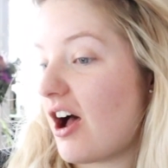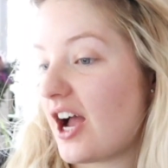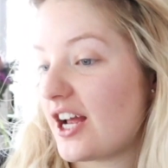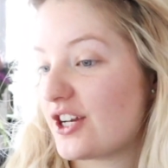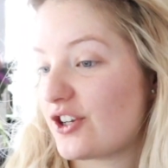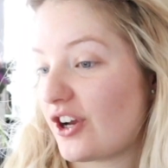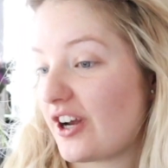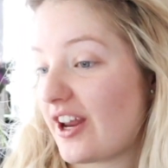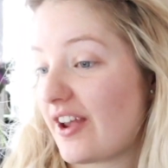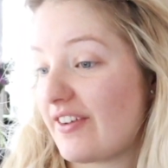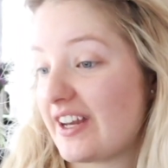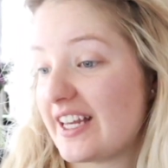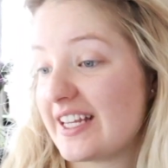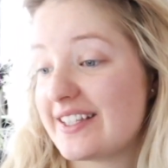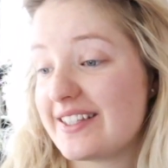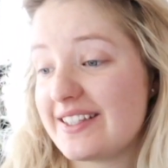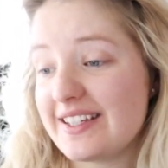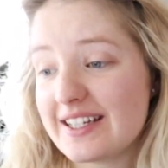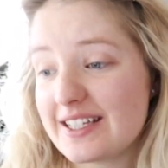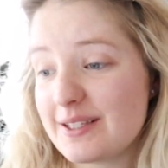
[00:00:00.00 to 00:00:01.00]
I don't have any
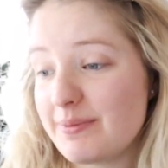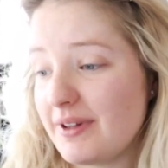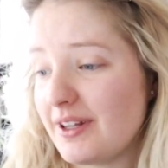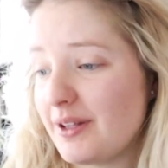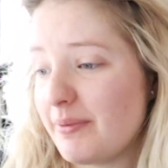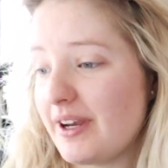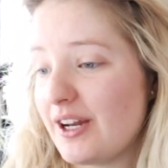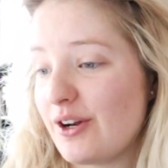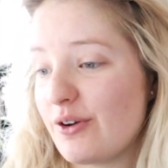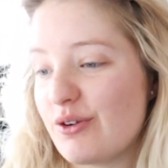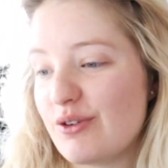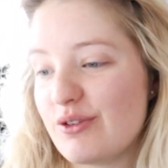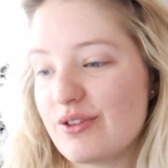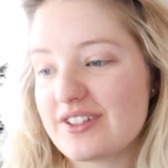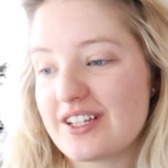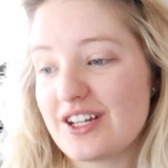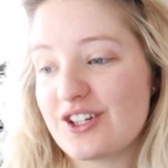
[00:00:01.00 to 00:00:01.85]
six millimeter hooks,